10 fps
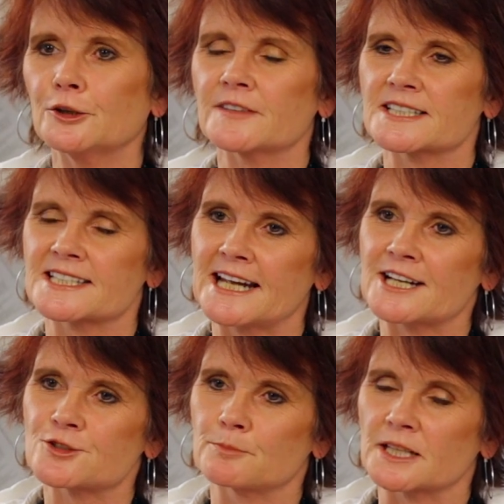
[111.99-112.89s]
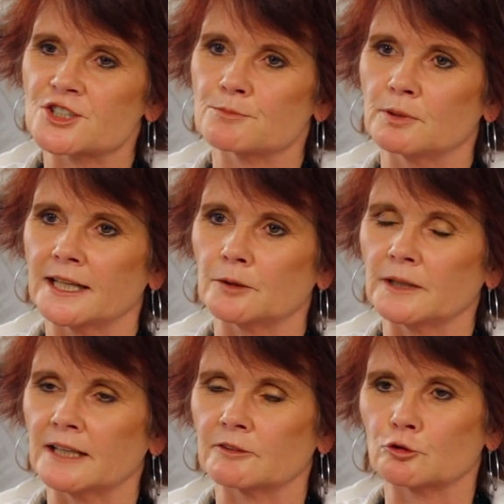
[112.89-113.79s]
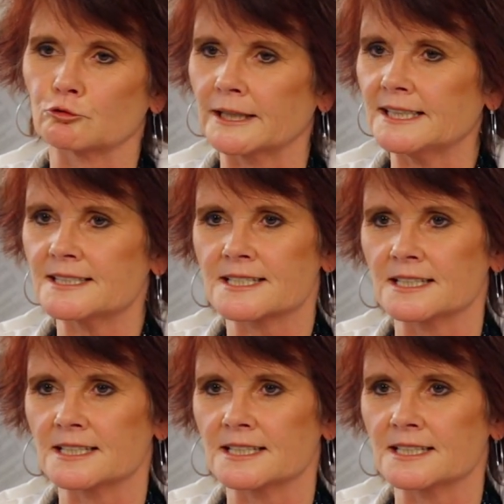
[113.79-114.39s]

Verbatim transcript: Here at the Saskatchewan Pension Plan, we have a great